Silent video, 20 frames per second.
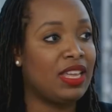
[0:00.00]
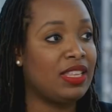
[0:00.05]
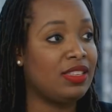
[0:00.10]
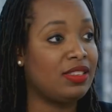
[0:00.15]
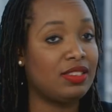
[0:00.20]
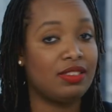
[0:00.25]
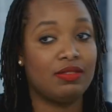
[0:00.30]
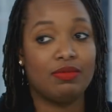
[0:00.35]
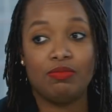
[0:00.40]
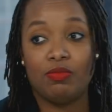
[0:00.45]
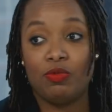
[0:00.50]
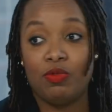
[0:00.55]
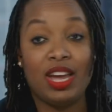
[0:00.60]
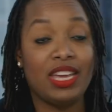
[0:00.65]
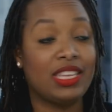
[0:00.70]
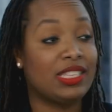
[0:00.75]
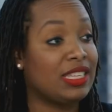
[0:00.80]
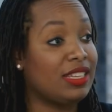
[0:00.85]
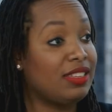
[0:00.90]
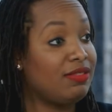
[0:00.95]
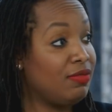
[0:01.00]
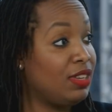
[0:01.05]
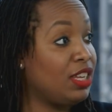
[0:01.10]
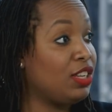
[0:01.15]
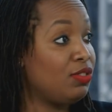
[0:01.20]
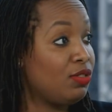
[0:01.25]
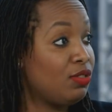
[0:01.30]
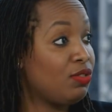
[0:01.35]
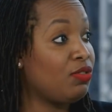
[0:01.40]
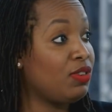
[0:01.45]
meant white,
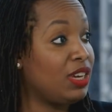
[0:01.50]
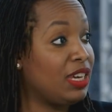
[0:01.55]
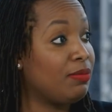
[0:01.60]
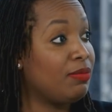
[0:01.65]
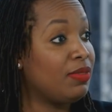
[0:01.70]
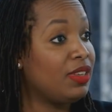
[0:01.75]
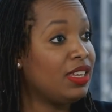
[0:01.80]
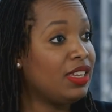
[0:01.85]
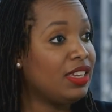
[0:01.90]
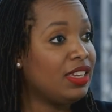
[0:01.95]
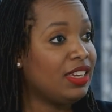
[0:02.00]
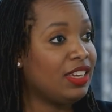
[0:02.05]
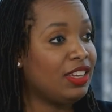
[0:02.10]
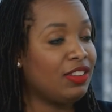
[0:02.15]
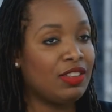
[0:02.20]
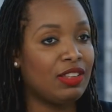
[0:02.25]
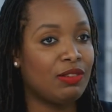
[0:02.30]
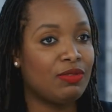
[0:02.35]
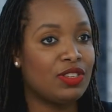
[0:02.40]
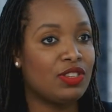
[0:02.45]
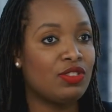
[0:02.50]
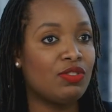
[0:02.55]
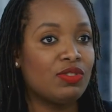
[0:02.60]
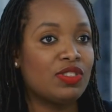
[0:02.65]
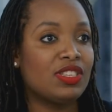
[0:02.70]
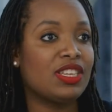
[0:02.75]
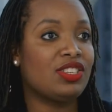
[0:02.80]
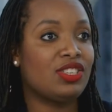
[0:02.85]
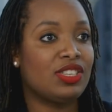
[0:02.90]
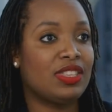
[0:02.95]
you know, cream. You know, there was no
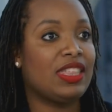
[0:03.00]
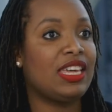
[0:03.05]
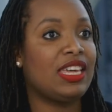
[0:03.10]
such